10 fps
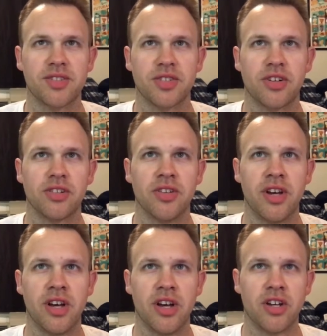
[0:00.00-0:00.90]
It's called
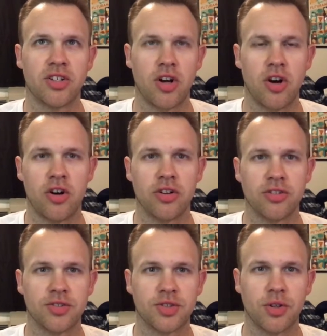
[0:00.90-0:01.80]

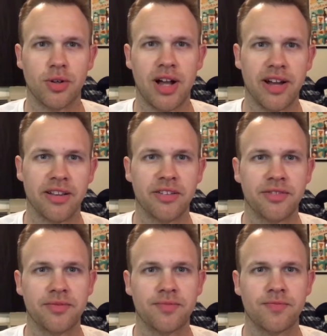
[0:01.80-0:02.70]
Kong Skull
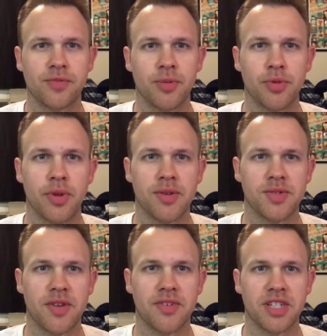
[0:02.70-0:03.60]
Island from
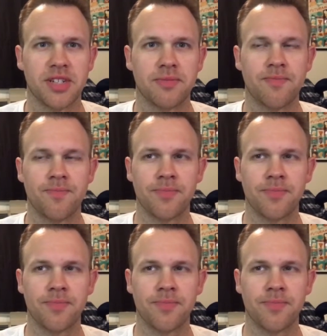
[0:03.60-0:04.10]
2017.